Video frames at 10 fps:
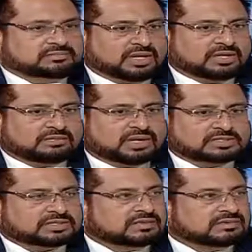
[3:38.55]
me,
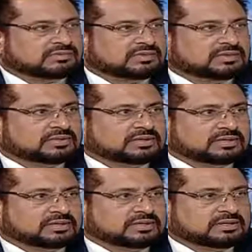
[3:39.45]
myself, that
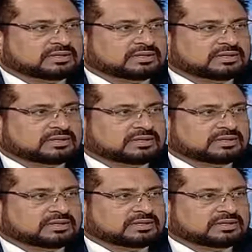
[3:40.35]
we
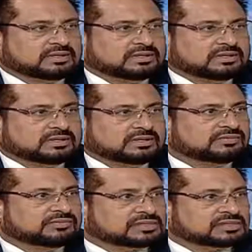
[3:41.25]
are earning,
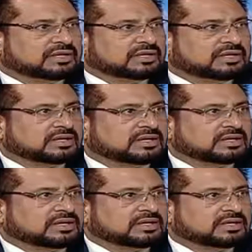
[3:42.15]
we are staying here.
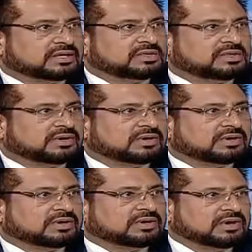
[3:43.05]
This is our life.